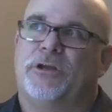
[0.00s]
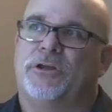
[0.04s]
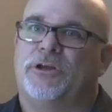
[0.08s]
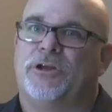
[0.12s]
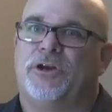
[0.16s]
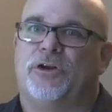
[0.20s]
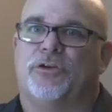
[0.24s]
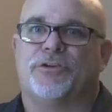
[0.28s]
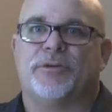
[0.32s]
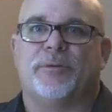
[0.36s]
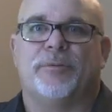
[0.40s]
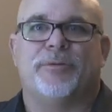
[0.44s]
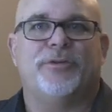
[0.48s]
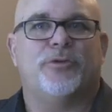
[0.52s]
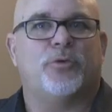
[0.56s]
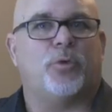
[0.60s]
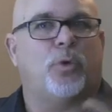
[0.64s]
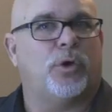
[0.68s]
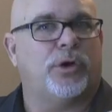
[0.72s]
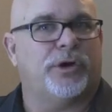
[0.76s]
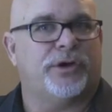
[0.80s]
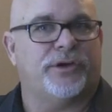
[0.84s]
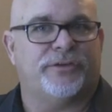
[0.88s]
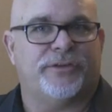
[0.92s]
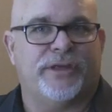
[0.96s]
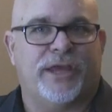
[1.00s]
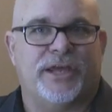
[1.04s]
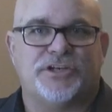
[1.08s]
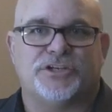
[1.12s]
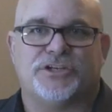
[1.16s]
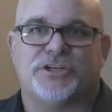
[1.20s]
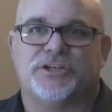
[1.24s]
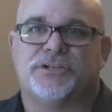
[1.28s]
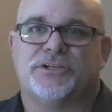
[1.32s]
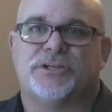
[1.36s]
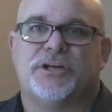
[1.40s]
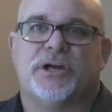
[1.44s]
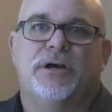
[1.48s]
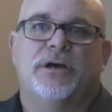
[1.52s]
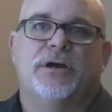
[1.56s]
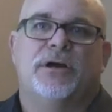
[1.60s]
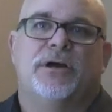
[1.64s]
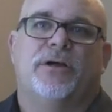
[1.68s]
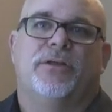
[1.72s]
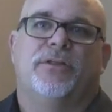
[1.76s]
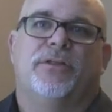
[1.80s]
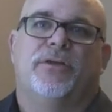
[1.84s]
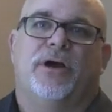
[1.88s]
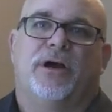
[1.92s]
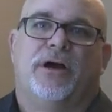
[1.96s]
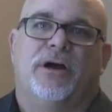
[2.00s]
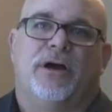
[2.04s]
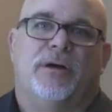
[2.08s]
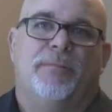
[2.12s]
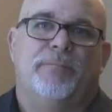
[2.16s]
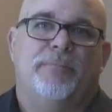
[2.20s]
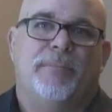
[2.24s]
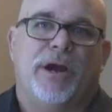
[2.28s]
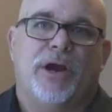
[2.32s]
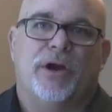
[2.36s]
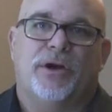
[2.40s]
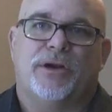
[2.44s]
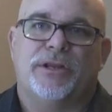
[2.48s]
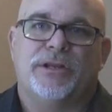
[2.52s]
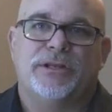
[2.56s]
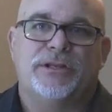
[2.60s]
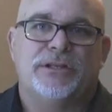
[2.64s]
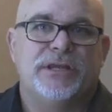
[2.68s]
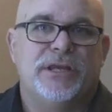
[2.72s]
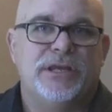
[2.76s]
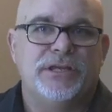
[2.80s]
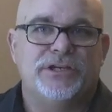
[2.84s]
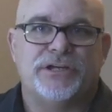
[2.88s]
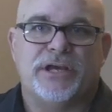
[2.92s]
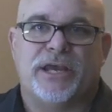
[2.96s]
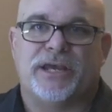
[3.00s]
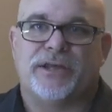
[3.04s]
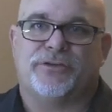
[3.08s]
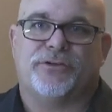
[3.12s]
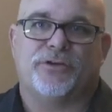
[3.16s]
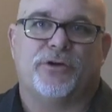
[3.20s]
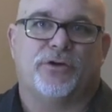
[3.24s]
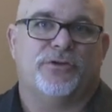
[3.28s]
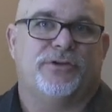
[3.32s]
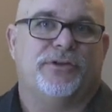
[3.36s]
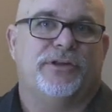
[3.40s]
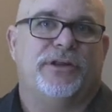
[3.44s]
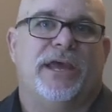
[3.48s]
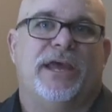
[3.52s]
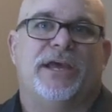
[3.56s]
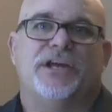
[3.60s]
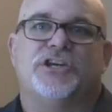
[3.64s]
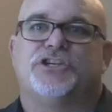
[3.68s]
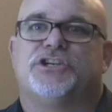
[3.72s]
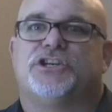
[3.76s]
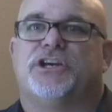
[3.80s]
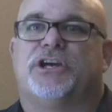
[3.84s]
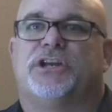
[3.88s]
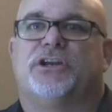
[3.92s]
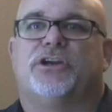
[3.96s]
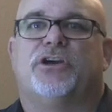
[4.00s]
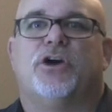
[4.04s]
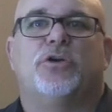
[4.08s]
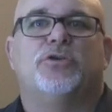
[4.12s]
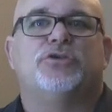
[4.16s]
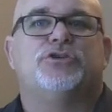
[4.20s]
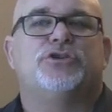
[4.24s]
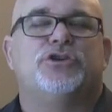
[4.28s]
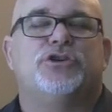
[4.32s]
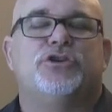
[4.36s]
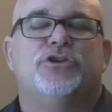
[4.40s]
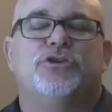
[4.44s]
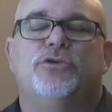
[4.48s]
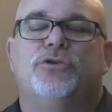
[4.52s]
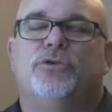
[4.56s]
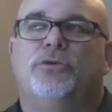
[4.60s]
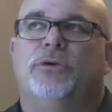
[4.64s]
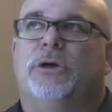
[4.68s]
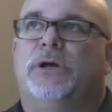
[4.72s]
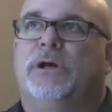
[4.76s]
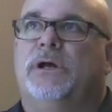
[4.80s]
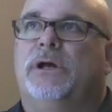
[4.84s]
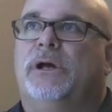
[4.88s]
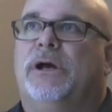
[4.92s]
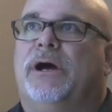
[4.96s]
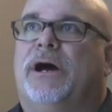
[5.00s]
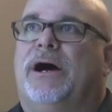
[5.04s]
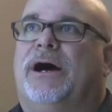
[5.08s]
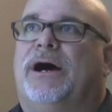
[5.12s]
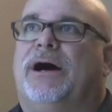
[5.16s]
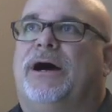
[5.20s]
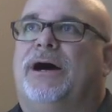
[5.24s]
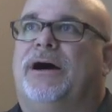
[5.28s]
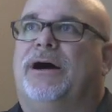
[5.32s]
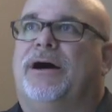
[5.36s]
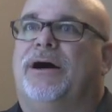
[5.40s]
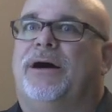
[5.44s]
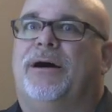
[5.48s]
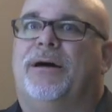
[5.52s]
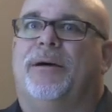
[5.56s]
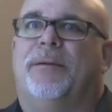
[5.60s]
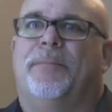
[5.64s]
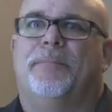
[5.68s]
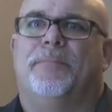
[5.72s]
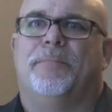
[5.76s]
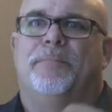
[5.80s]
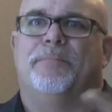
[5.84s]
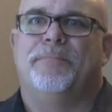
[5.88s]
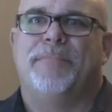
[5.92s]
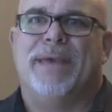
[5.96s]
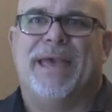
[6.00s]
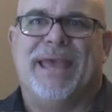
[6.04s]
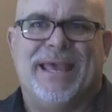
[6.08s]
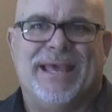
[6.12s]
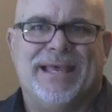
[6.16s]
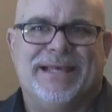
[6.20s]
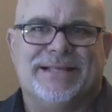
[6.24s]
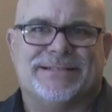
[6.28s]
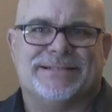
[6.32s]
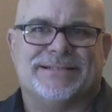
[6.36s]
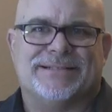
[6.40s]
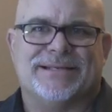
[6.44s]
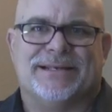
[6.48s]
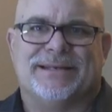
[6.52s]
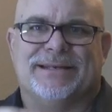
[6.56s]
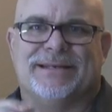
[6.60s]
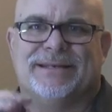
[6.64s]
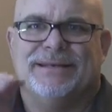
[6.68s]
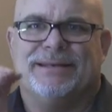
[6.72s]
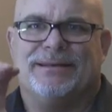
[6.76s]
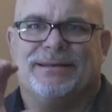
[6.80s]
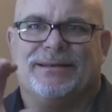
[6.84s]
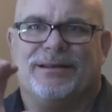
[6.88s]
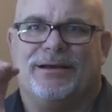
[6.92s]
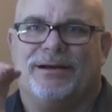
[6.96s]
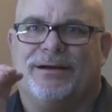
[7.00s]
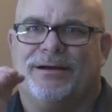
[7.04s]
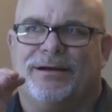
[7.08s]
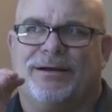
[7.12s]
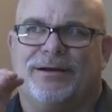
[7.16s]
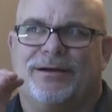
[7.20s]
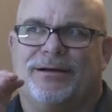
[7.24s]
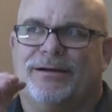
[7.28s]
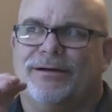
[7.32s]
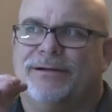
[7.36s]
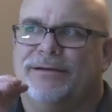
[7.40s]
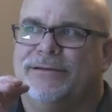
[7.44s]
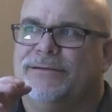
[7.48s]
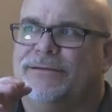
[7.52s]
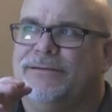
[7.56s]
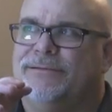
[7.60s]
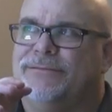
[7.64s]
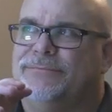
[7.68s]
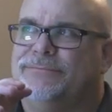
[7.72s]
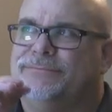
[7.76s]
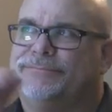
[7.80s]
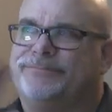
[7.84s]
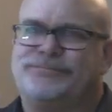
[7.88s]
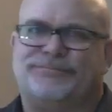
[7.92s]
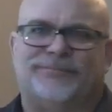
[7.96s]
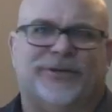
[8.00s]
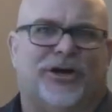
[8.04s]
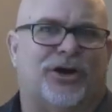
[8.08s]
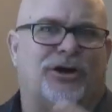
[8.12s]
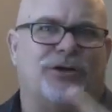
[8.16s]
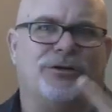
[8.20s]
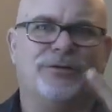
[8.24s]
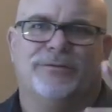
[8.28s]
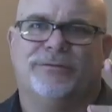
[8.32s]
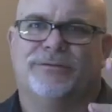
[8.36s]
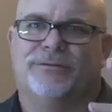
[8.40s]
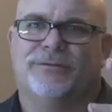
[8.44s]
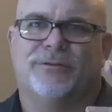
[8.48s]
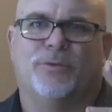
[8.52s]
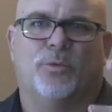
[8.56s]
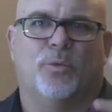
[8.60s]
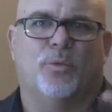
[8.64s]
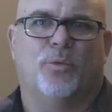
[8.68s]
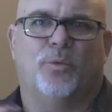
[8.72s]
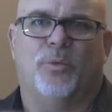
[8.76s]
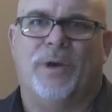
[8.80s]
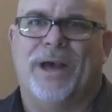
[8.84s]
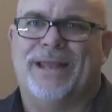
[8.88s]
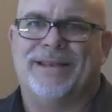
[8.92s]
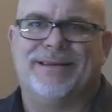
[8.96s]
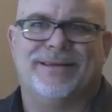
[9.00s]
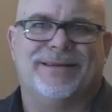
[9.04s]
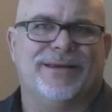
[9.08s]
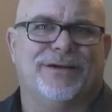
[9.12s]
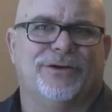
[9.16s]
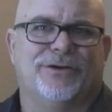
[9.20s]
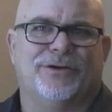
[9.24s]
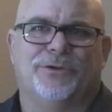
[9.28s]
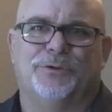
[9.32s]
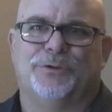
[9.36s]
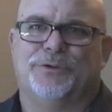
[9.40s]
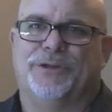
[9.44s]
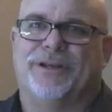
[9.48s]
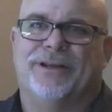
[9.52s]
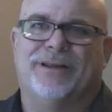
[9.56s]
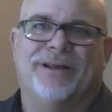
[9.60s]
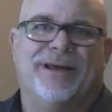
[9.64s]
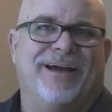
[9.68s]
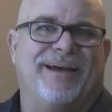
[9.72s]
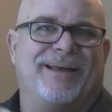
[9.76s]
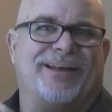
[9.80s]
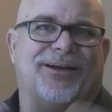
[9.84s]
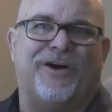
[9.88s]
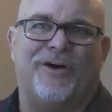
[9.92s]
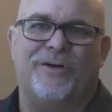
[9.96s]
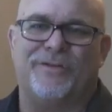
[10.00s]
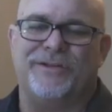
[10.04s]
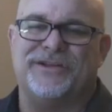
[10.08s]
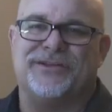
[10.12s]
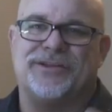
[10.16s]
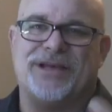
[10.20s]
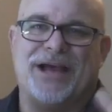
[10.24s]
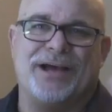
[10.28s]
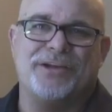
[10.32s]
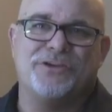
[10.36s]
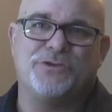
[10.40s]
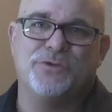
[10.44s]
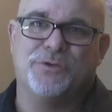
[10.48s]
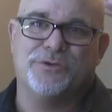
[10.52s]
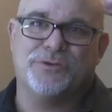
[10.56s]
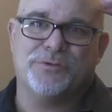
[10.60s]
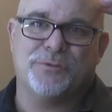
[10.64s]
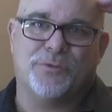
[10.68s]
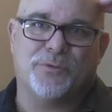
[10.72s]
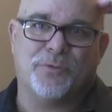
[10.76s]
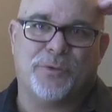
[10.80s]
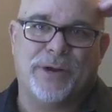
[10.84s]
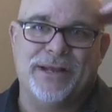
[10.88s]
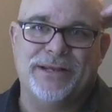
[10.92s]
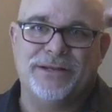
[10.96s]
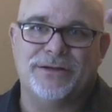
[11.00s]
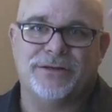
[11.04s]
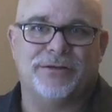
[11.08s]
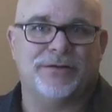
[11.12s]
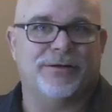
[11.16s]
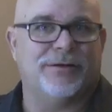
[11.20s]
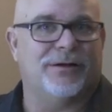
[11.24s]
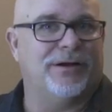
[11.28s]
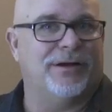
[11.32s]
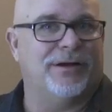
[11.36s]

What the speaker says: you know, some of these organizations, American DJ Association, go to Mace and the Wed Guild and all these guys doing some great